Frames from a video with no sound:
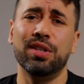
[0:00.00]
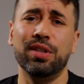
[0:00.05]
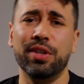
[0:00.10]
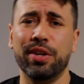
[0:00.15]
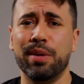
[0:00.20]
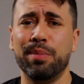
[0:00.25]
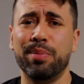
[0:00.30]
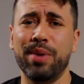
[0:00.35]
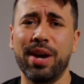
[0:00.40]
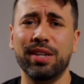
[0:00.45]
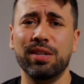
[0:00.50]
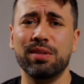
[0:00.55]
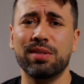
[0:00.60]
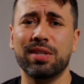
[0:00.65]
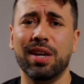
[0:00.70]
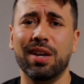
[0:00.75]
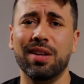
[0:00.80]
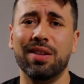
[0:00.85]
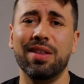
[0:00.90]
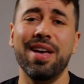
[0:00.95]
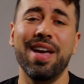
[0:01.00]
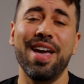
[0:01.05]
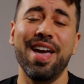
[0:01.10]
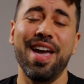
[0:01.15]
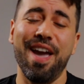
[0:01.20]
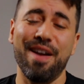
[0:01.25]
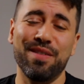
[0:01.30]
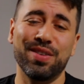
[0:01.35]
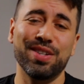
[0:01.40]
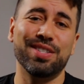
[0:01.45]
to learn a brand new skill
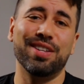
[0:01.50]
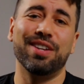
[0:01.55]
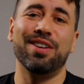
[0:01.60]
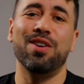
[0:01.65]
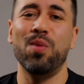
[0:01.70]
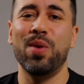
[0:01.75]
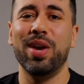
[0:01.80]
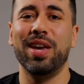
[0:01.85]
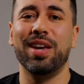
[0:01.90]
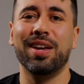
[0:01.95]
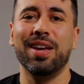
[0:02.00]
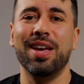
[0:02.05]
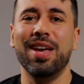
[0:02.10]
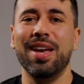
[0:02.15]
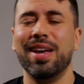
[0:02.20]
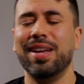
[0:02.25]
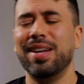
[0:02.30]
every single week.